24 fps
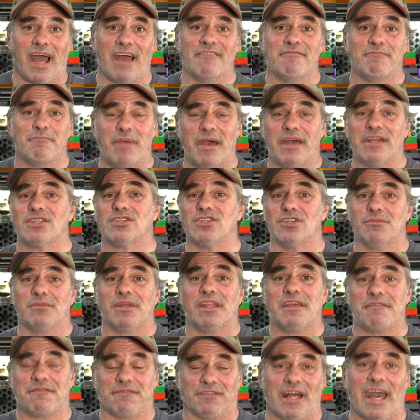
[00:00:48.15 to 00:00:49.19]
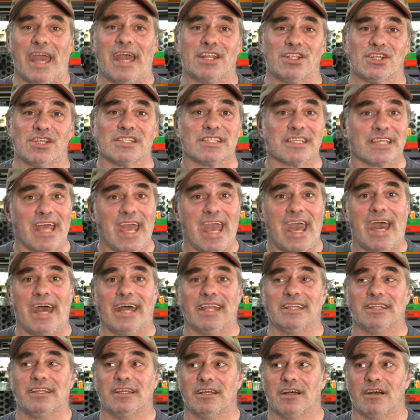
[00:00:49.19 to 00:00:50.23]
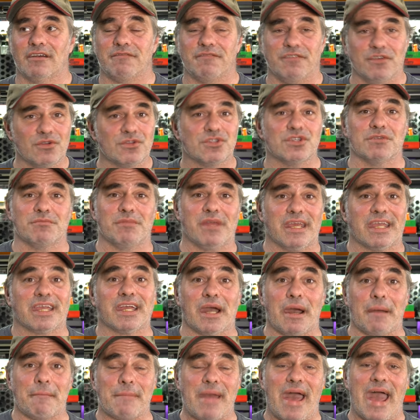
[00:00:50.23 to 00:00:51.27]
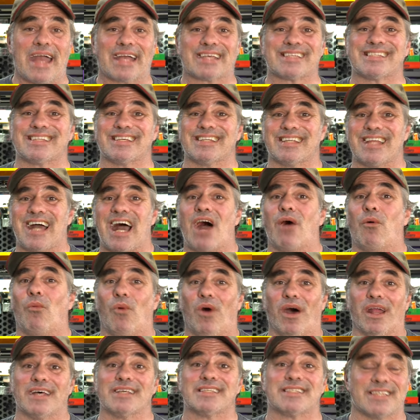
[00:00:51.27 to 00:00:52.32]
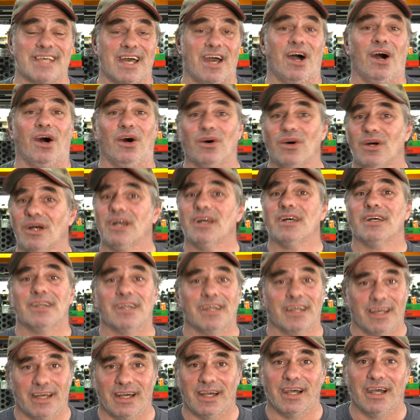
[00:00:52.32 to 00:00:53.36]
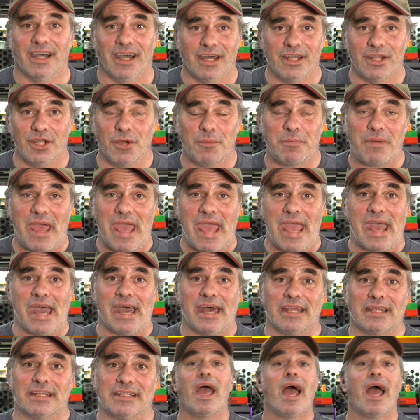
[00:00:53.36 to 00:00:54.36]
I've bent too many flanges and had a few too many comebacks to not wanna sell a new pan.